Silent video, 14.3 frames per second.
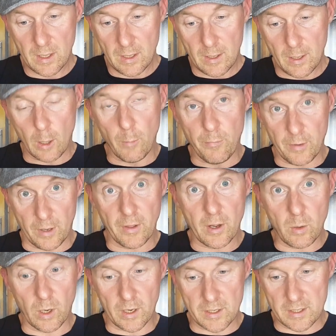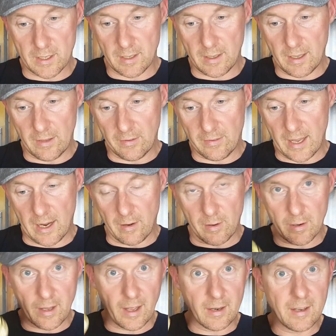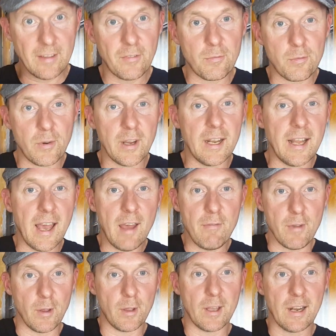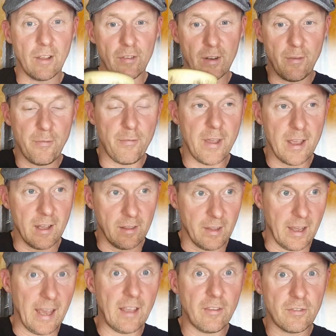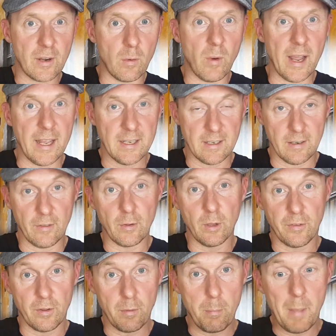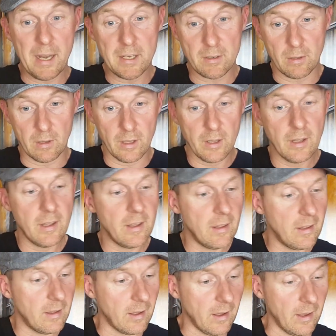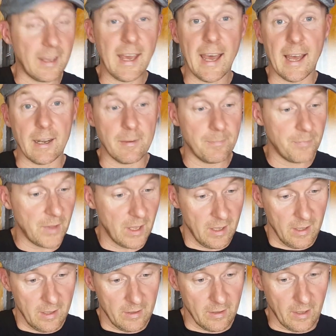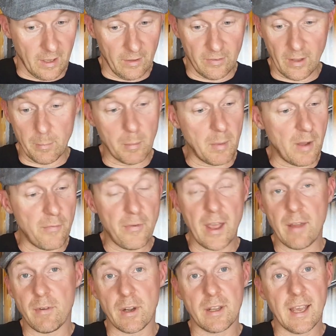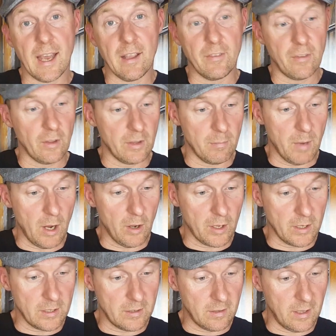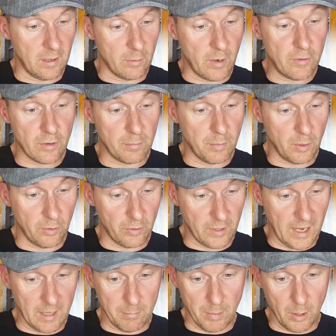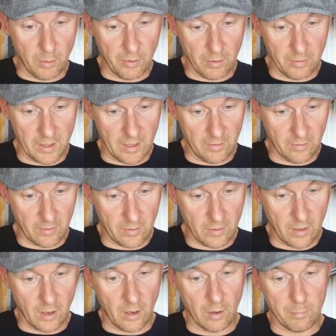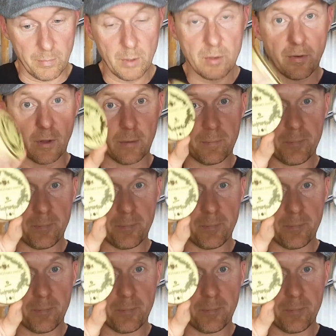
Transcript: hopefully the quality is there, and it's really heavy. You can actually feel the extra weight, and it's also a metal can. Some of my favorite cans on the market, the original portion and both of these, are beautiful.